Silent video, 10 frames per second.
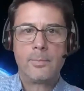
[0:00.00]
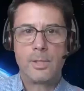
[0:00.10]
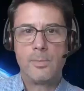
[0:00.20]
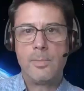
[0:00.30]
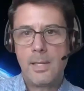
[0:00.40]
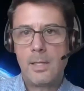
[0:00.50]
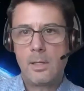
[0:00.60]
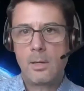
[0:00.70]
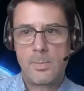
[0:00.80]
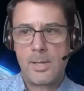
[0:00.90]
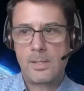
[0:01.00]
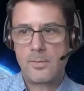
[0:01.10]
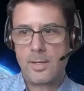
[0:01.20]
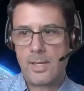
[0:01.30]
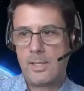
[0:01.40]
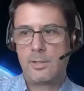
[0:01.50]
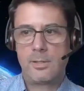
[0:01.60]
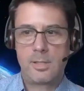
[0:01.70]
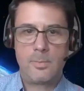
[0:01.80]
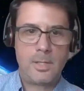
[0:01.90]
to meet your
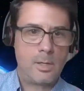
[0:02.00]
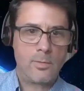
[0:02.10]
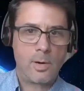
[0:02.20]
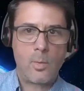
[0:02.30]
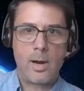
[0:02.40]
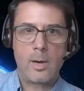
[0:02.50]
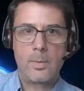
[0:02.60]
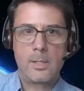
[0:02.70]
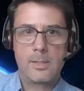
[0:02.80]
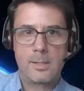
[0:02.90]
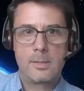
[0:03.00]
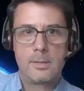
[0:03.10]
specifications and meet your requirements.